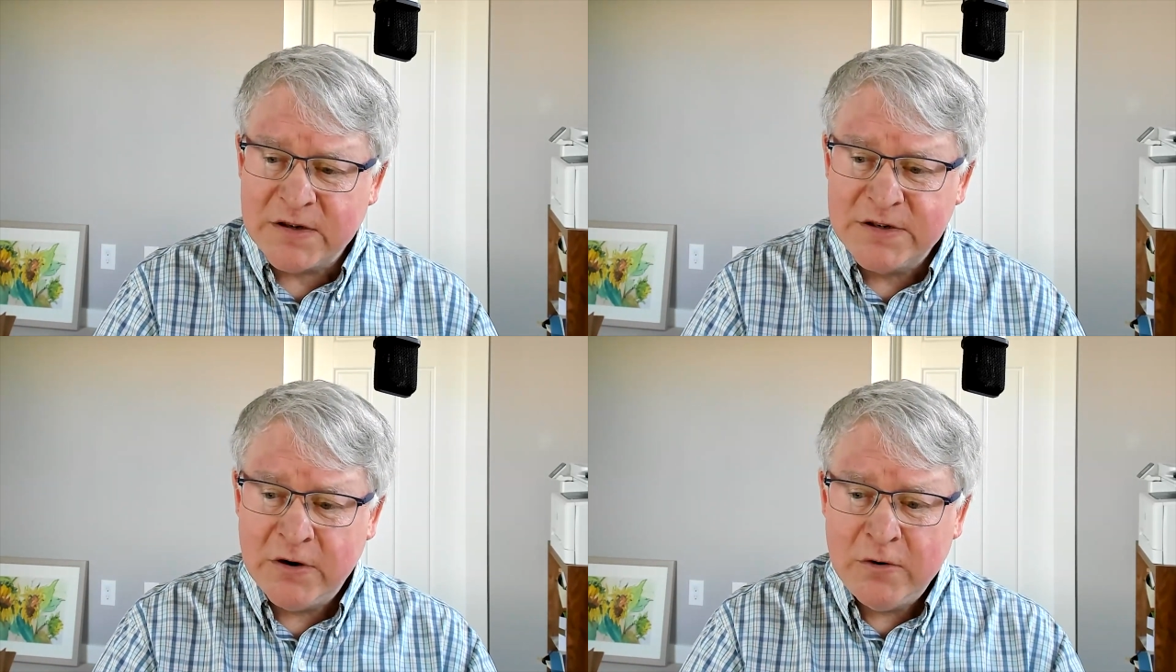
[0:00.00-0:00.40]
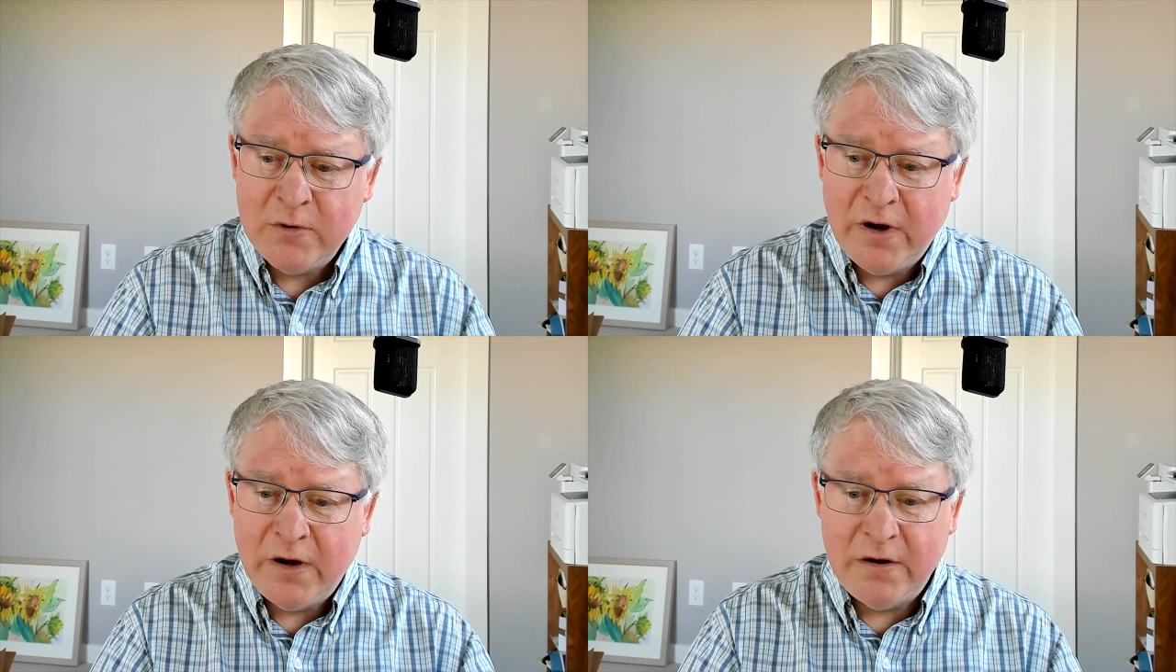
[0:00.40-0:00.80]

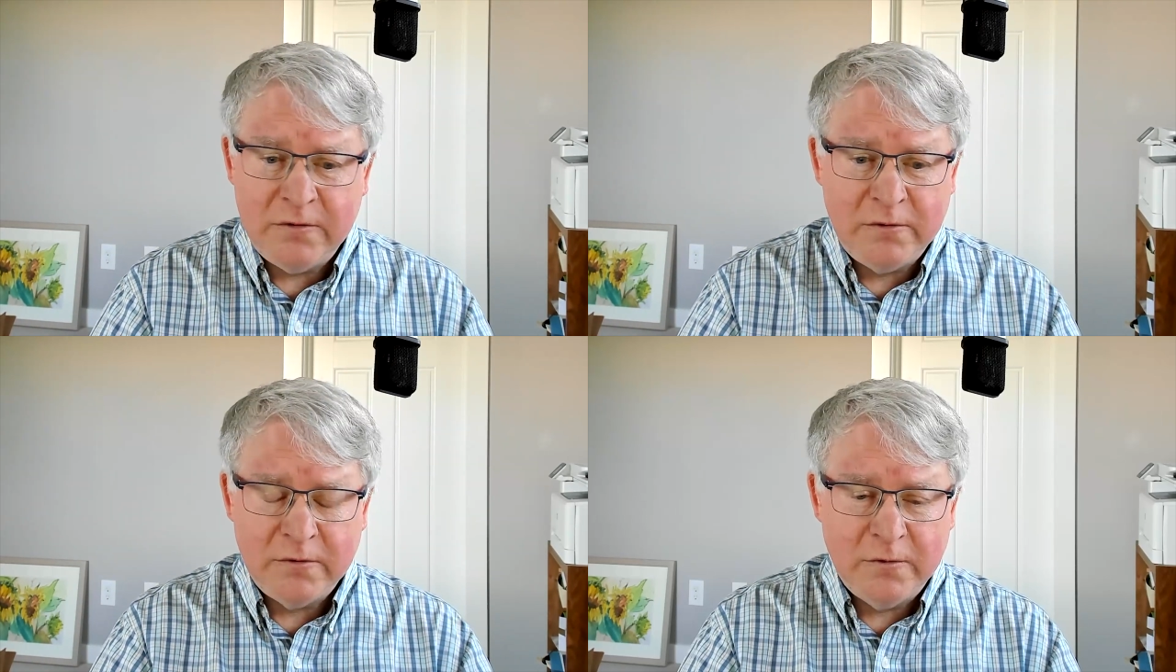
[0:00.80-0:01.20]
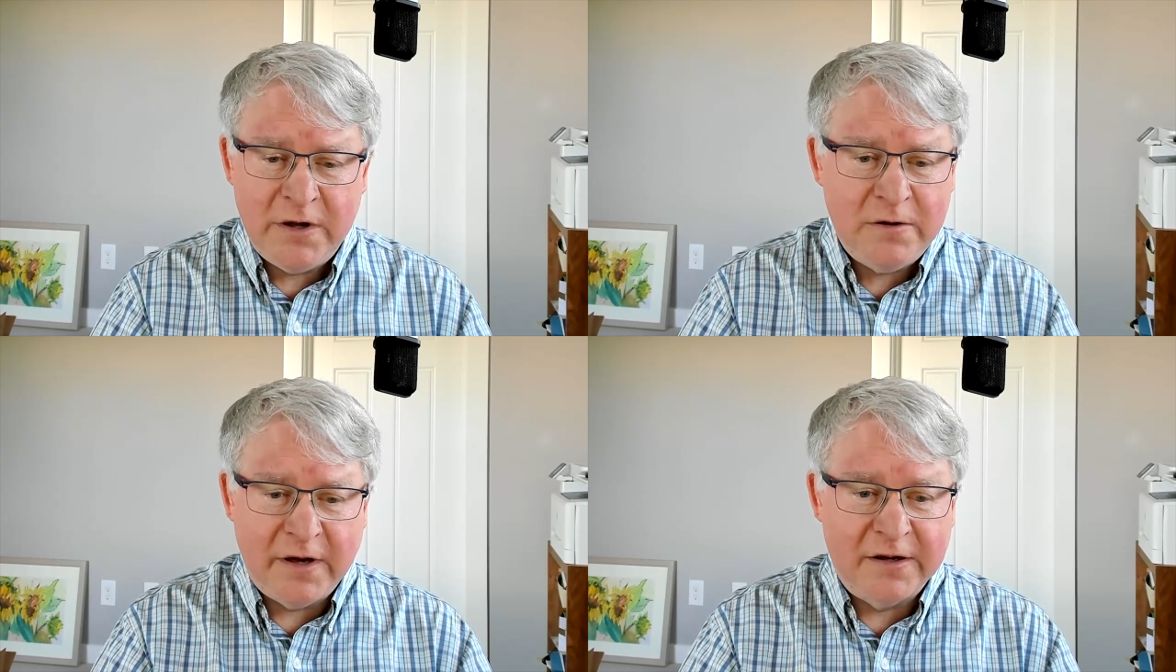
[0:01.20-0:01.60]
So,
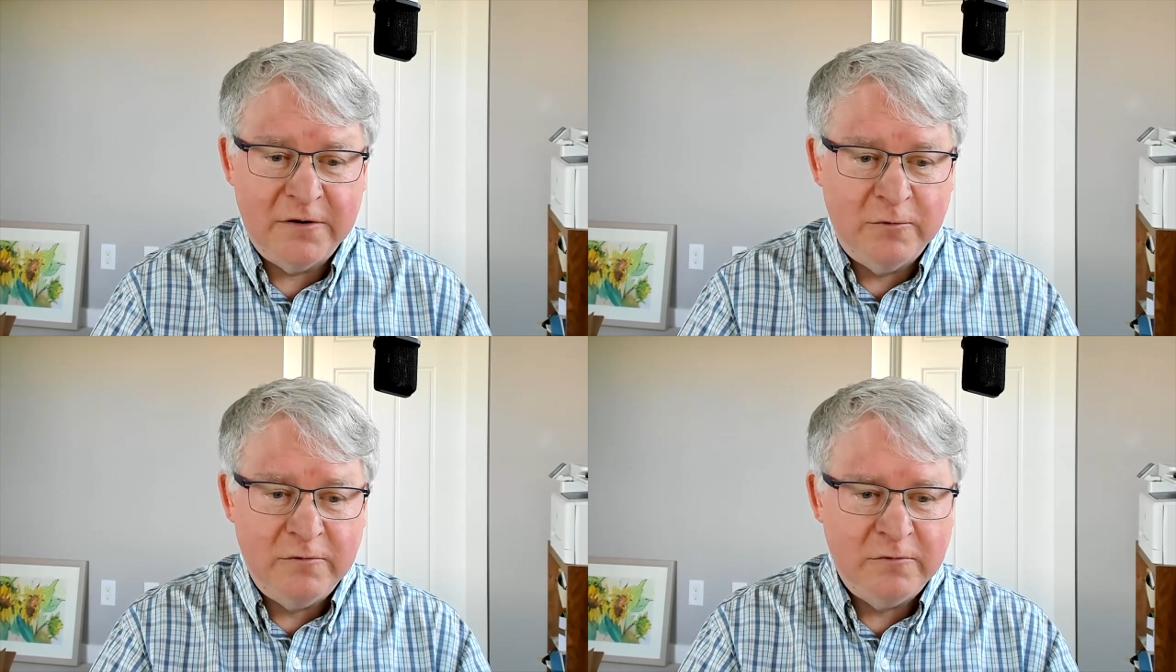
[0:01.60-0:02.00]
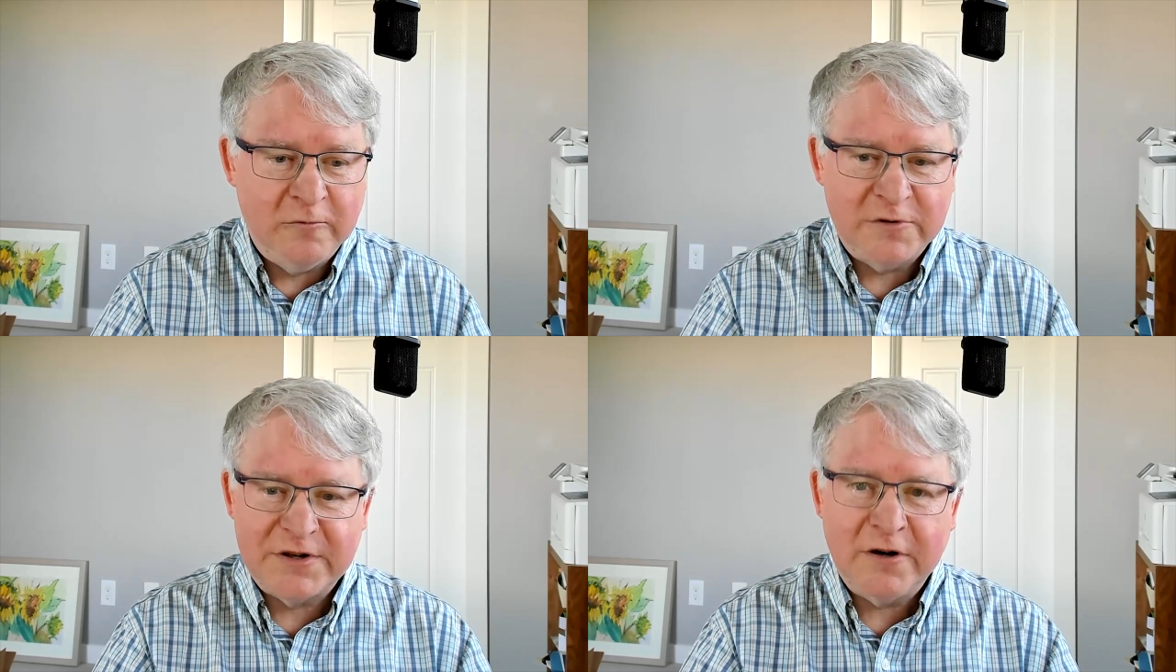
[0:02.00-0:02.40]
I could
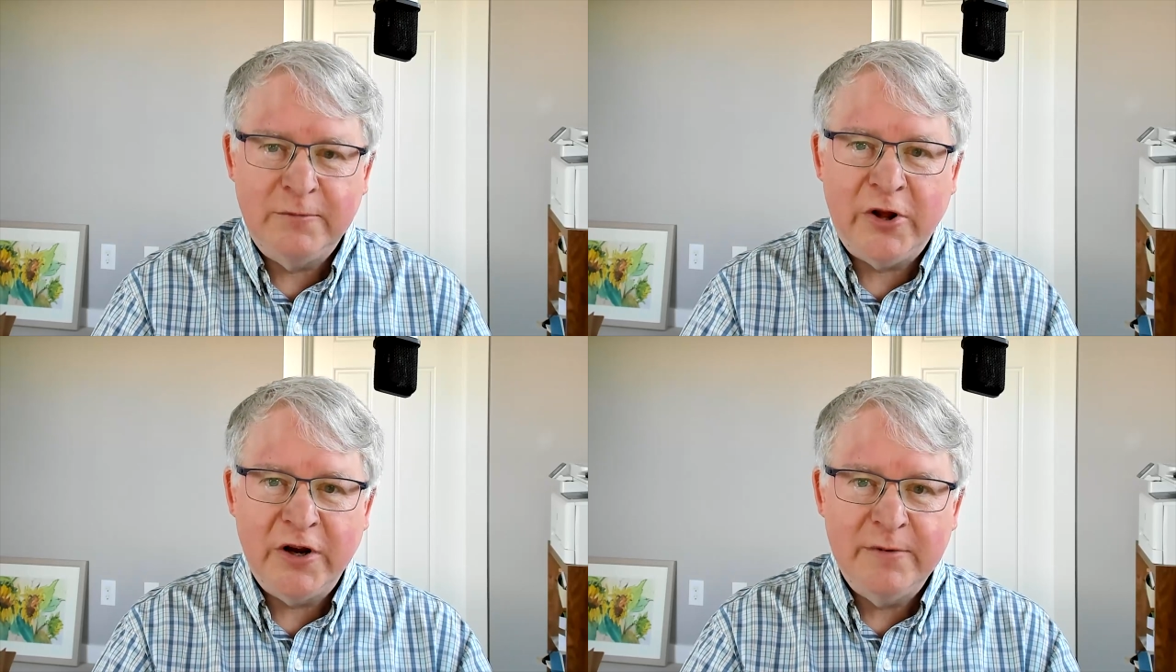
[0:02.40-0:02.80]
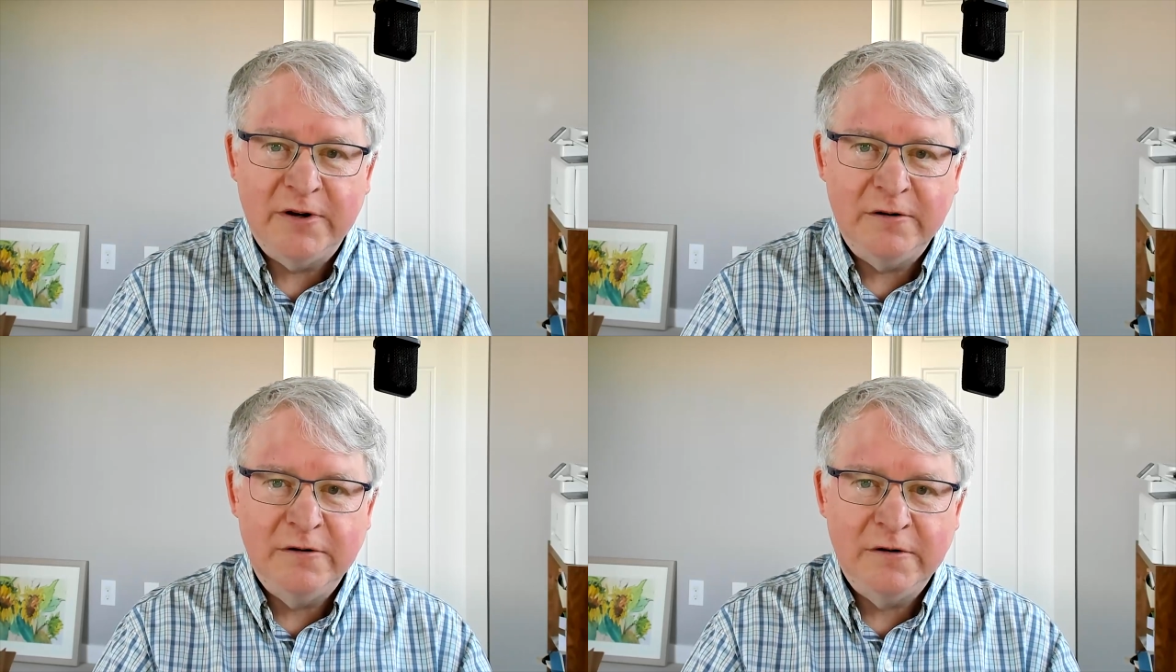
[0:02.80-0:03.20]
start a blog
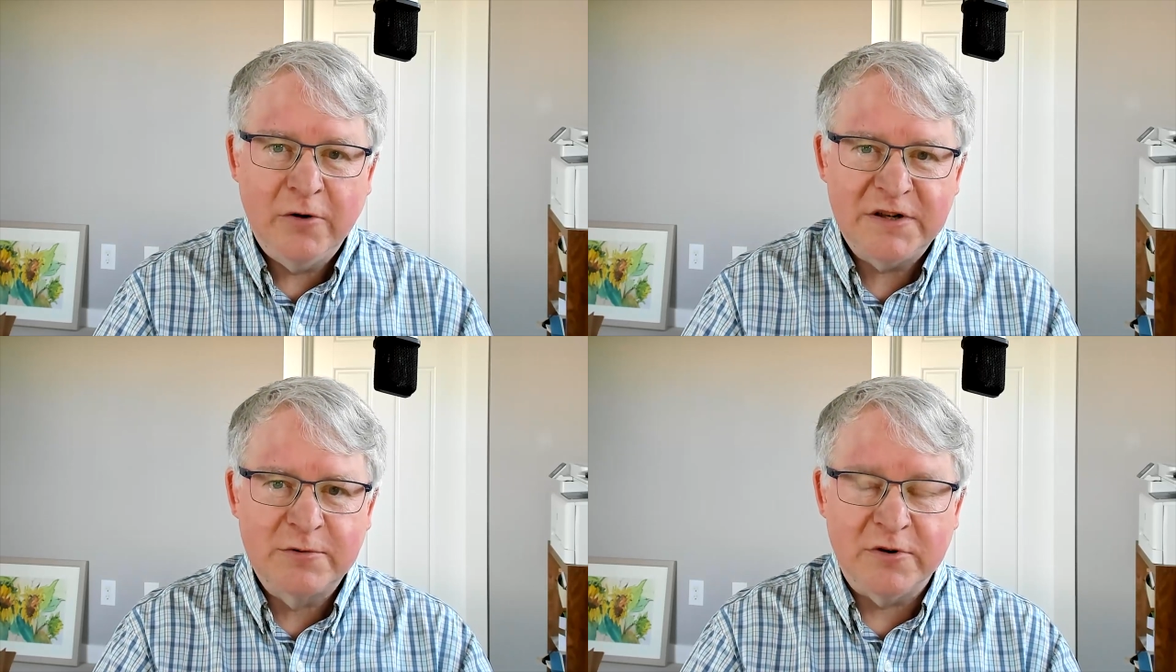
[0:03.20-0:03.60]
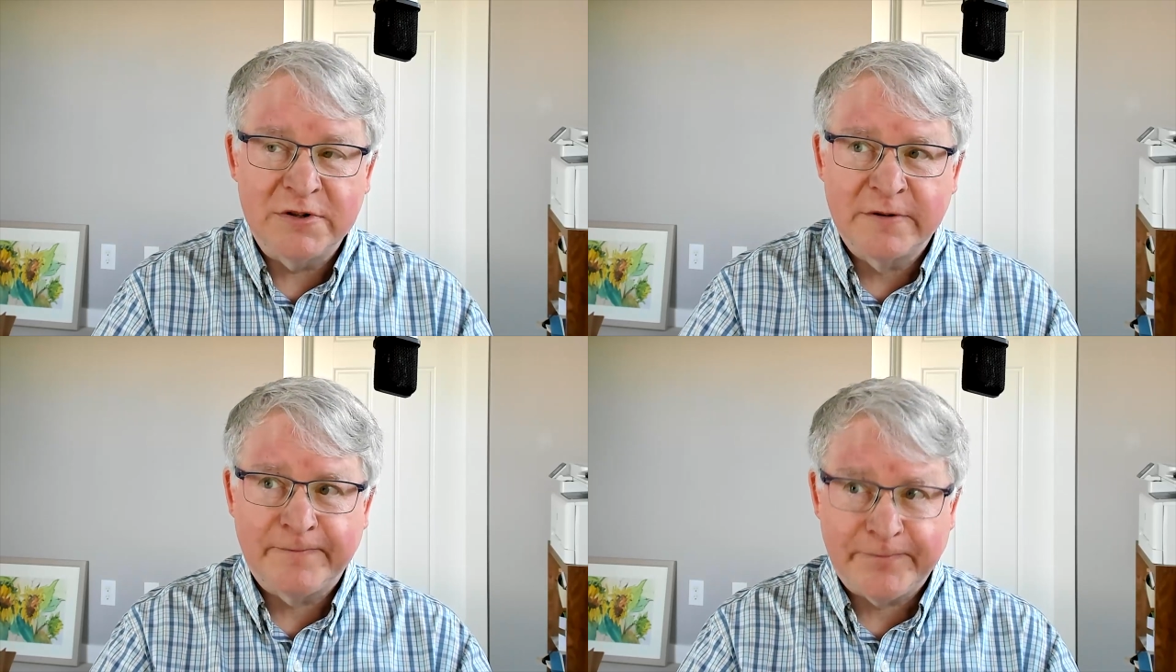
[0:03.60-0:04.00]
about
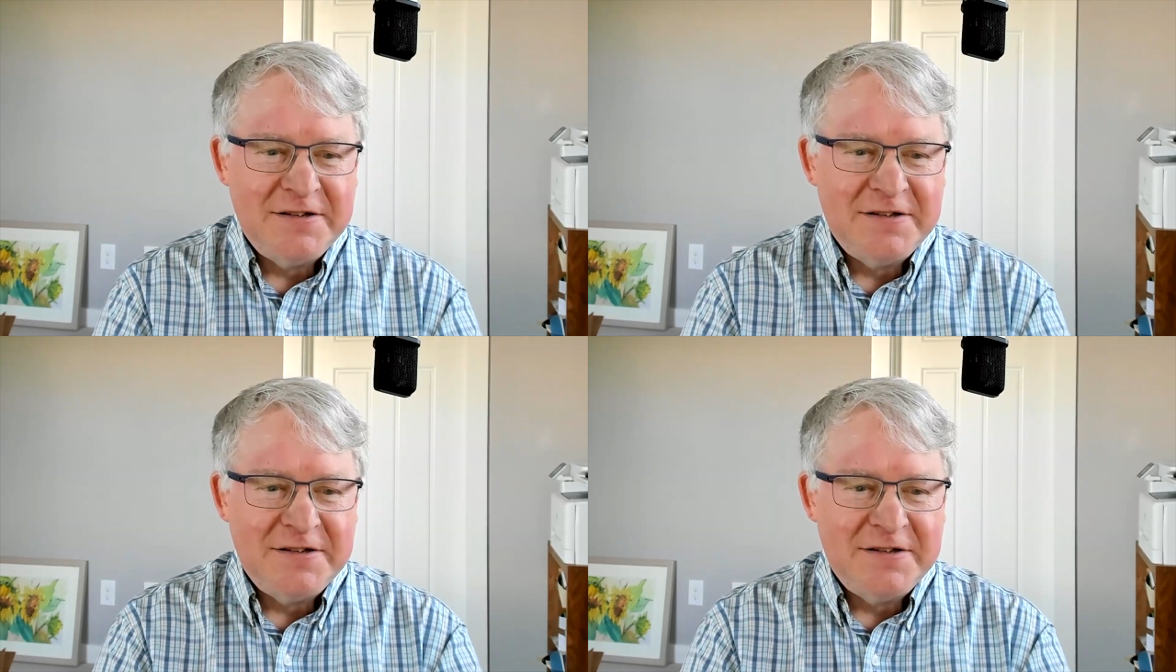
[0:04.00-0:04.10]
crosswords.